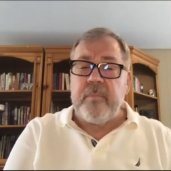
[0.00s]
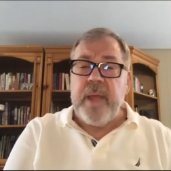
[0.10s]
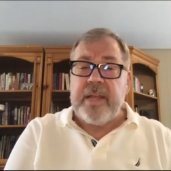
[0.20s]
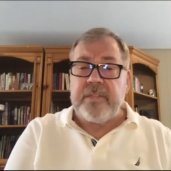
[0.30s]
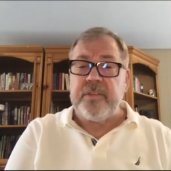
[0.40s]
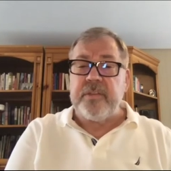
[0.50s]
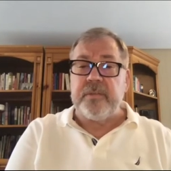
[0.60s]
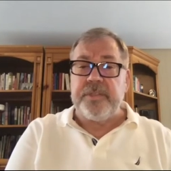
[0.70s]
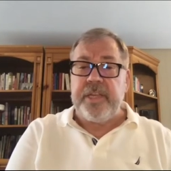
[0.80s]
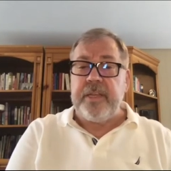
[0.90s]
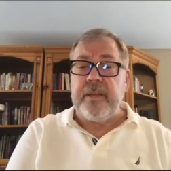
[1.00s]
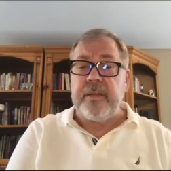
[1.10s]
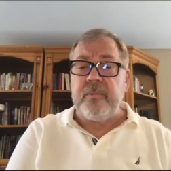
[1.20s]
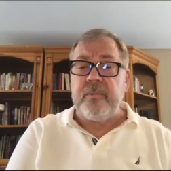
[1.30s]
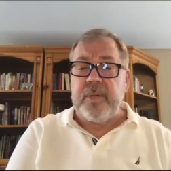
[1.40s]
pastor Jan
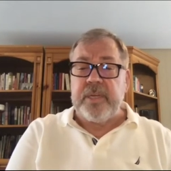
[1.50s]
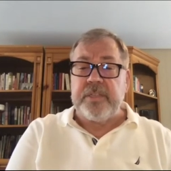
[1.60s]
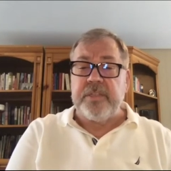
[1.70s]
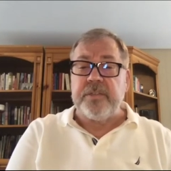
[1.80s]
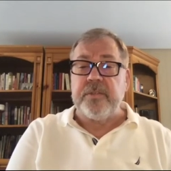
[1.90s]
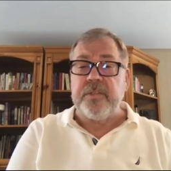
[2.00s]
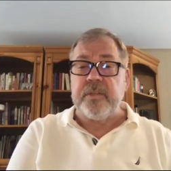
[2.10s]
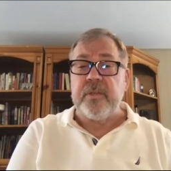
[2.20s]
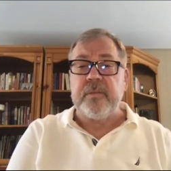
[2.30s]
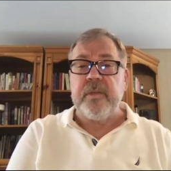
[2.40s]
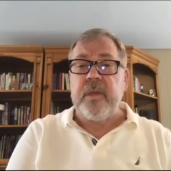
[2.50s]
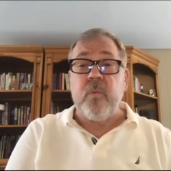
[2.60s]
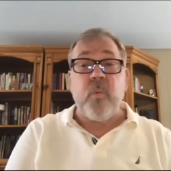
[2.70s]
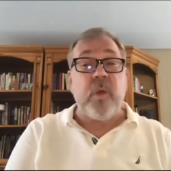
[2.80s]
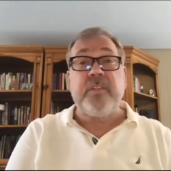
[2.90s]
Richardson
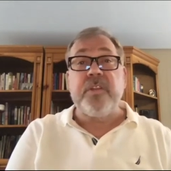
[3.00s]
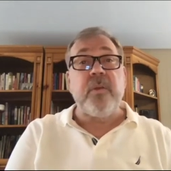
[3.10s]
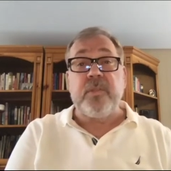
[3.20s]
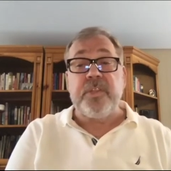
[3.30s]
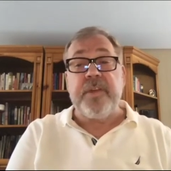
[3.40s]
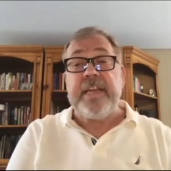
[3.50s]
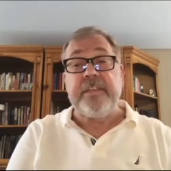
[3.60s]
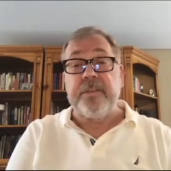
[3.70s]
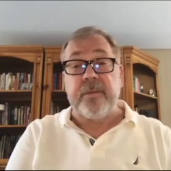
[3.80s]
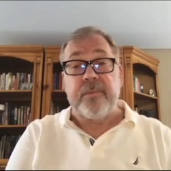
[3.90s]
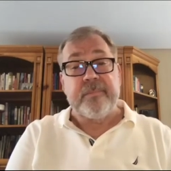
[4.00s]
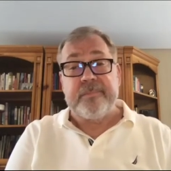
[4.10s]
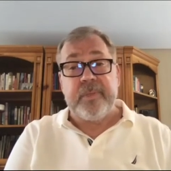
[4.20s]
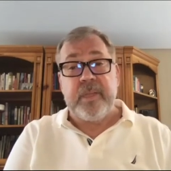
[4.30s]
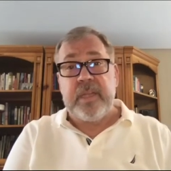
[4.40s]
was no stranger
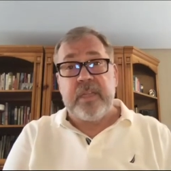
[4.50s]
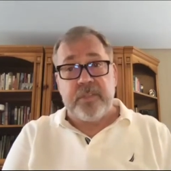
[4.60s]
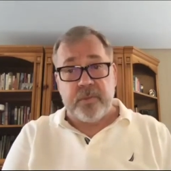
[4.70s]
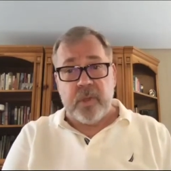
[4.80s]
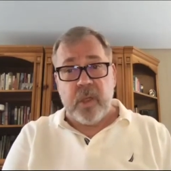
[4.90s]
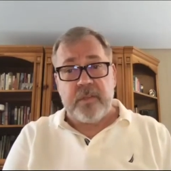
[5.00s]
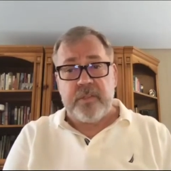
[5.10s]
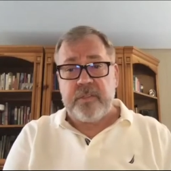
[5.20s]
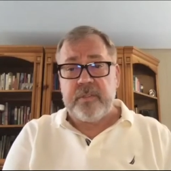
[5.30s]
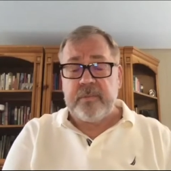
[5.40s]
to loss